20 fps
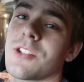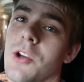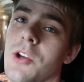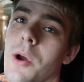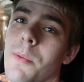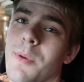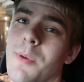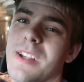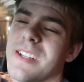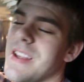So
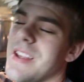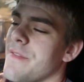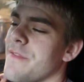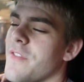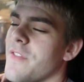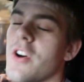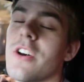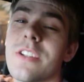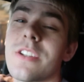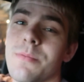I'm going to say
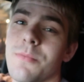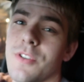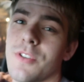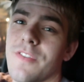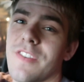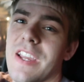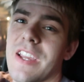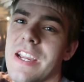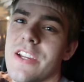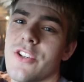first
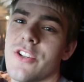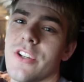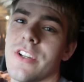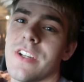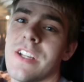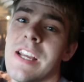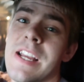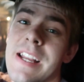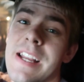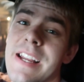
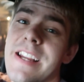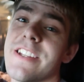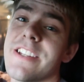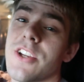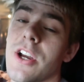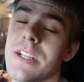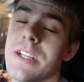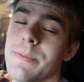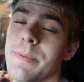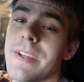modification
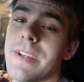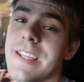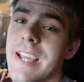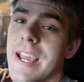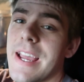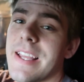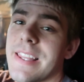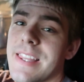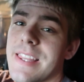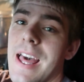is going to be
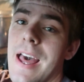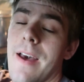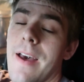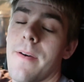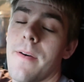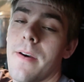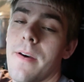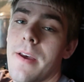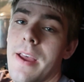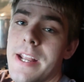getting
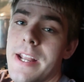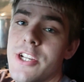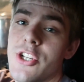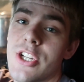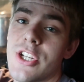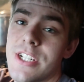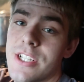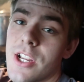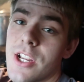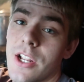that
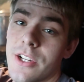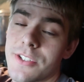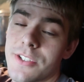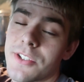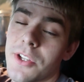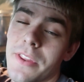engine done.